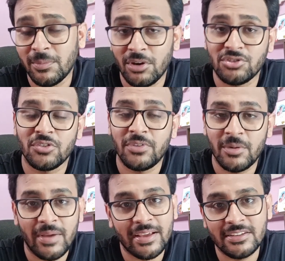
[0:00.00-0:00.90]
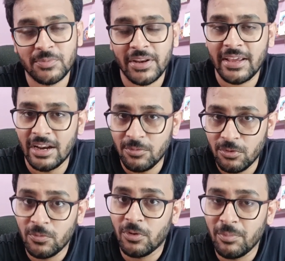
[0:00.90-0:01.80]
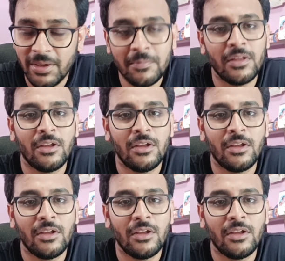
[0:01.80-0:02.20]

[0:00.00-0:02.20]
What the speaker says: because your feedback is very helpful for me